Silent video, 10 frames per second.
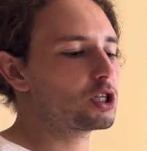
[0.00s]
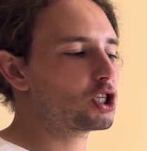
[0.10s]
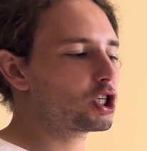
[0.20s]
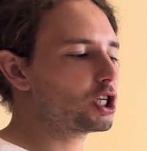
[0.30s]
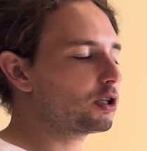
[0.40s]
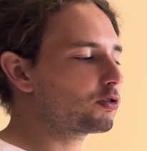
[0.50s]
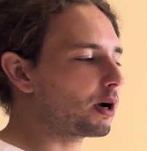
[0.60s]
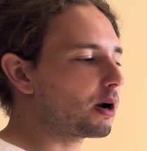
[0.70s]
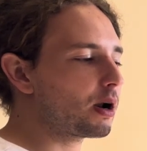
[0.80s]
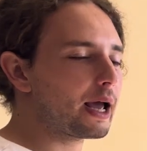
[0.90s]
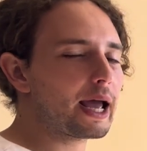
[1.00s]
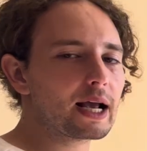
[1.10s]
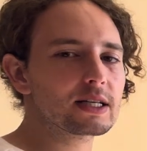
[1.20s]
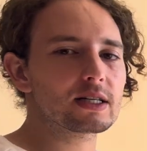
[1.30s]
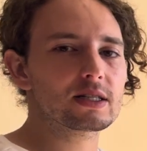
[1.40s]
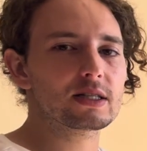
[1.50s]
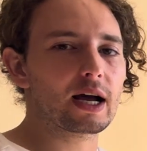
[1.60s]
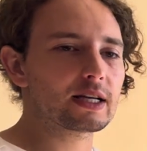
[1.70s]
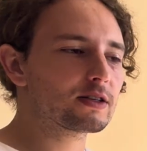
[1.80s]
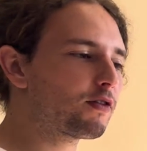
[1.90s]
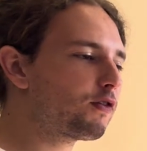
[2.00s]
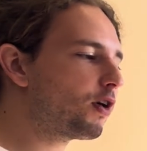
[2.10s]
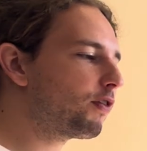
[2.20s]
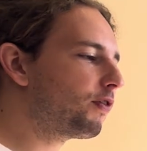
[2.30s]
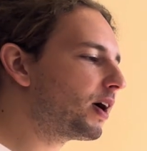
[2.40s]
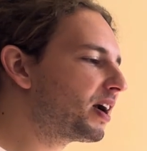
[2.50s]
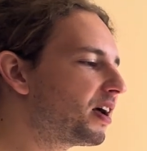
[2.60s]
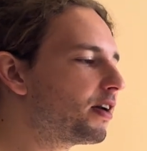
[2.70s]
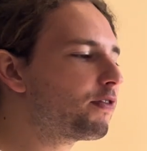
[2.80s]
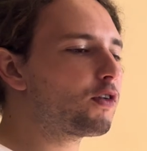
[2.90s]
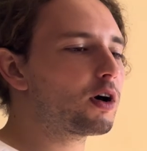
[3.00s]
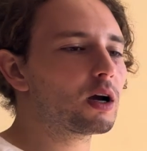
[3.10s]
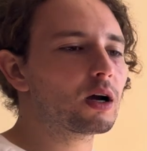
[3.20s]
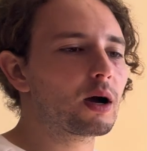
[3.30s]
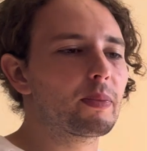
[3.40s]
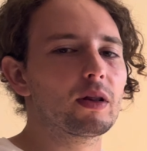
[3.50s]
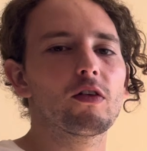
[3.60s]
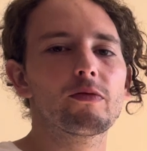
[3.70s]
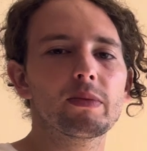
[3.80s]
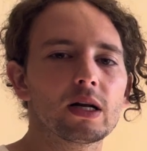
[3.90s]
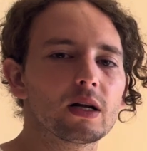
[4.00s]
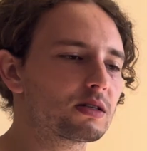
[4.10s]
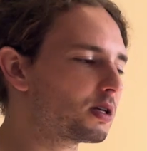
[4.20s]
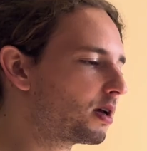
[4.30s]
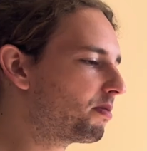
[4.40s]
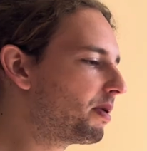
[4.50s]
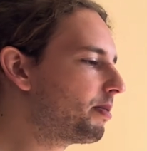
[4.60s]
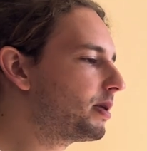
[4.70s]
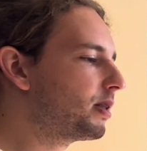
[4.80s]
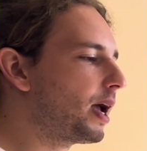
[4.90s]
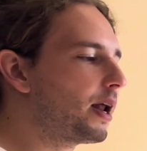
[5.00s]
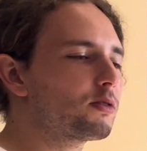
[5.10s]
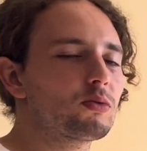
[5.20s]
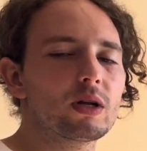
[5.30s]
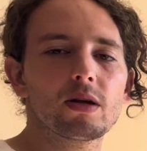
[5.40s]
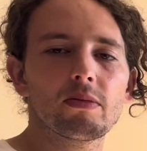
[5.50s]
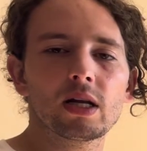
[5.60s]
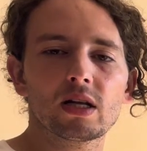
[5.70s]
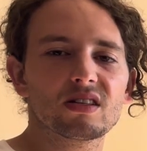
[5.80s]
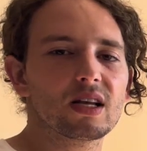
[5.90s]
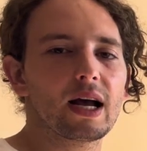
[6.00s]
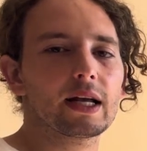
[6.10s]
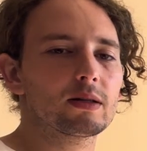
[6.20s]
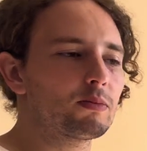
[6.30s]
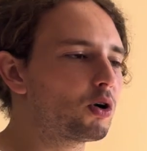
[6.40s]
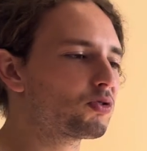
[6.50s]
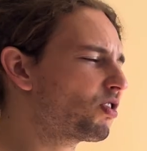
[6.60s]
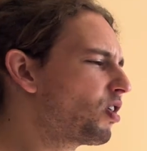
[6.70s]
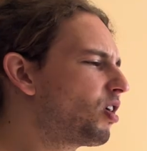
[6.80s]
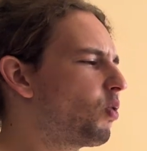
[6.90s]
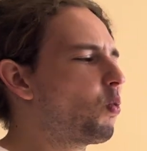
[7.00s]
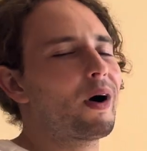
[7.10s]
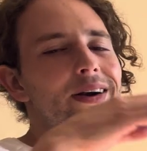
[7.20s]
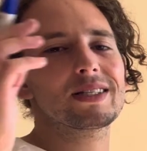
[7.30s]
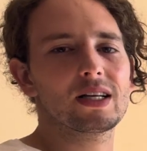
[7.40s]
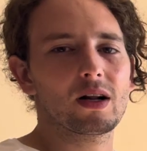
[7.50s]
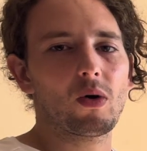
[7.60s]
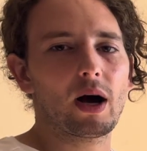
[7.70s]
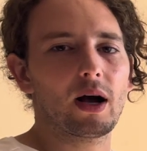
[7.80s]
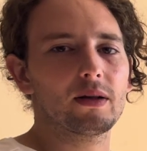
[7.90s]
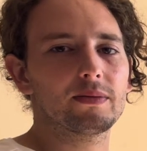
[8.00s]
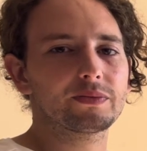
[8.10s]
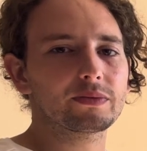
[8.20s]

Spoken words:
Children exercise for fun and for a couple of minutes, maybe 10-20 minutes at most, once in a while.